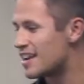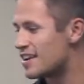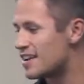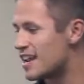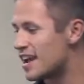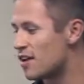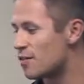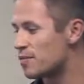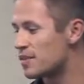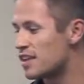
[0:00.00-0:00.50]

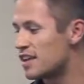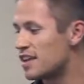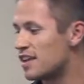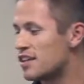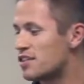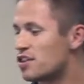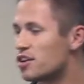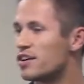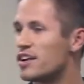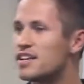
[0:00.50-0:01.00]
Now,
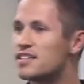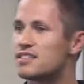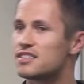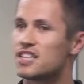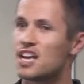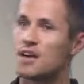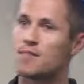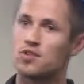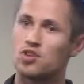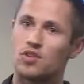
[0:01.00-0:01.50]
there is
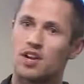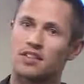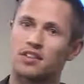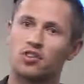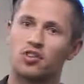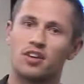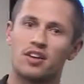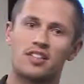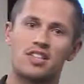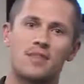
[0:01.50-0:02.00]
some, you'd have to
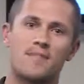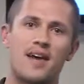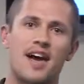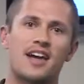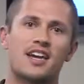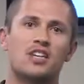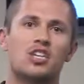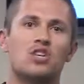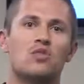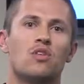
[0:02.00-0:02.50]
look on the
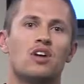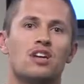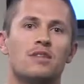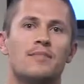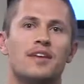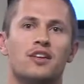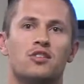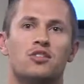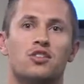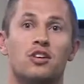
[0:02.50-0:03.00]
back and you want to
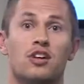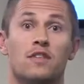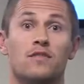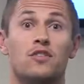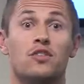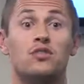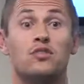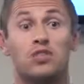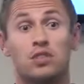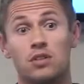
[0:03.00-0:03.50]
make sure if
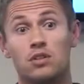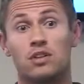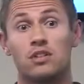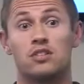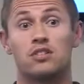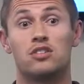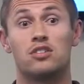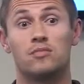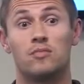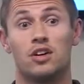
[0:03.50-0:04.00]
you do
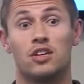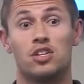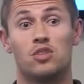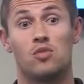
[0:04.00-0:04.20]
consume one,